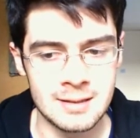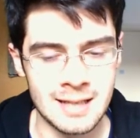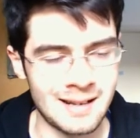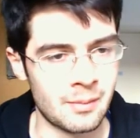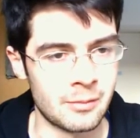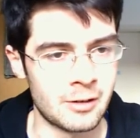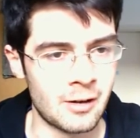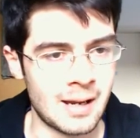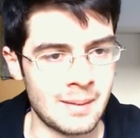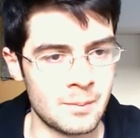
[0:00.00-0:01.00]
take some
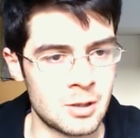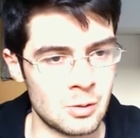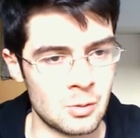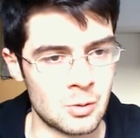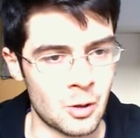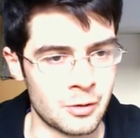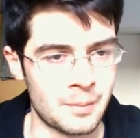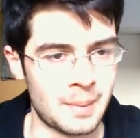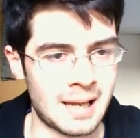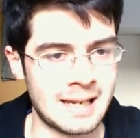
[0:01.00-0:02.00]
time to
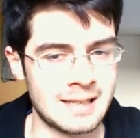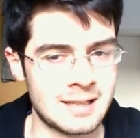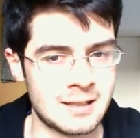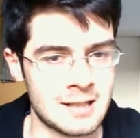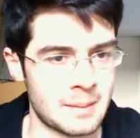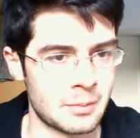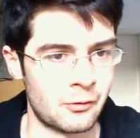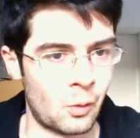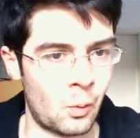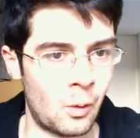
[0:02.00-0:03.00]
contemplate Chapter
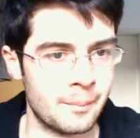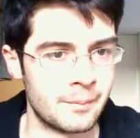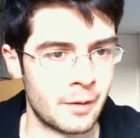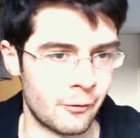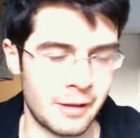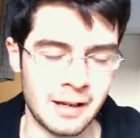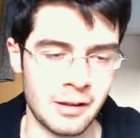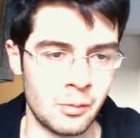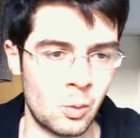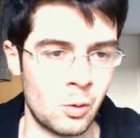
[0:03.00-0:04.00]
4 of Thicker Than